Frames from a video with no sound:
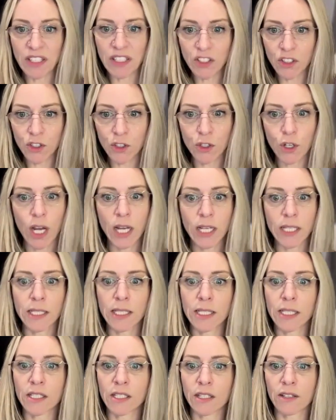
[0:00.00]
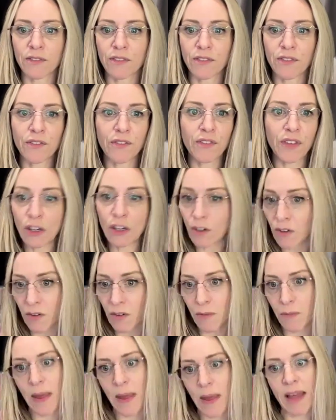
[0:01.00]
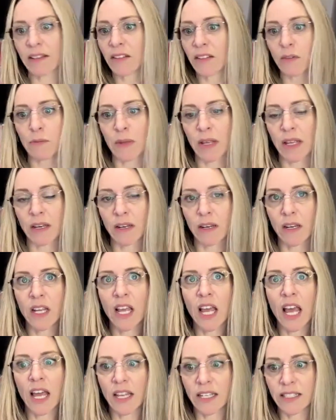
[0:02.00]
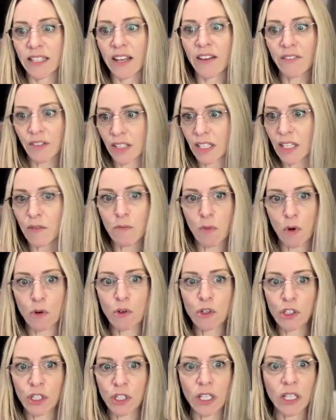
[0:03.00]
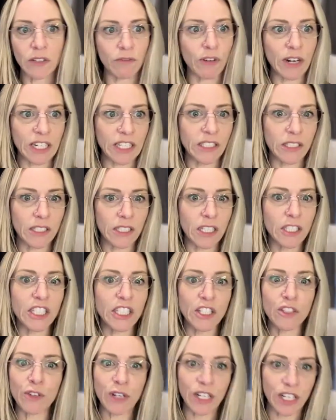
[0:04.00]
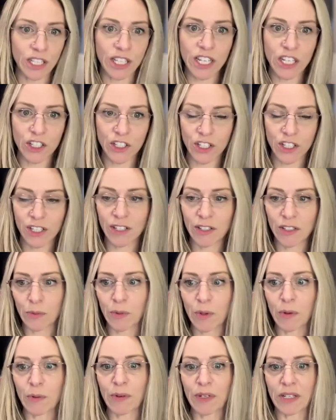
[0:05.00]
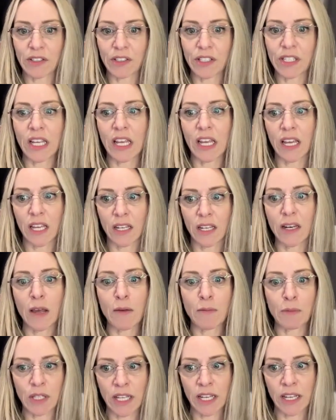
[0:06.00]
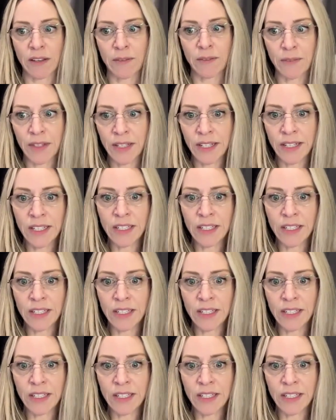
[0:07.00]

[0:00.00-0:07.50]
mistrust, fear of abandonment, and definitely emotional dysregulation is what we're seeing in Emily.